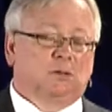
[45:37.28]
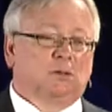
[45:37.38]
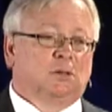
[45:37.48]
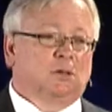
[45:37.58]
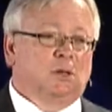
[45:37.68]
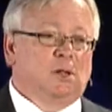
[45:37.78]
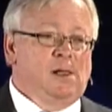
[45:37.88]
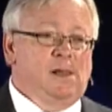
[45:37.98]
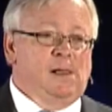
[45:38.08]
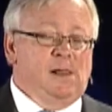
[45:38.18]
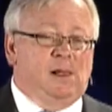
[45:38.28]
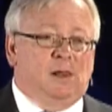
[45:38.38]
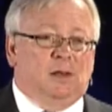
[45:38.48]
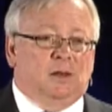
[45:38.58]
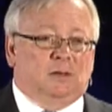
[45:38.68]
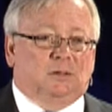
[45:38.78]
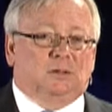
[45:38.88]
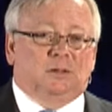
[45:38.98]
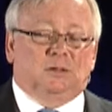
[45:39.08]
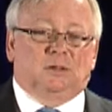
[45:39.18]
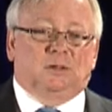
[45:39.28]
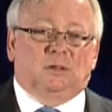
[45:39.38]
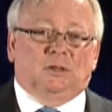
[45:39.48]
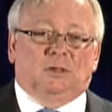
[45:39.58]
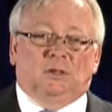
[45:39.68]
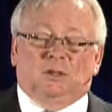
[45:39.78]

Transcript: Nothing is said.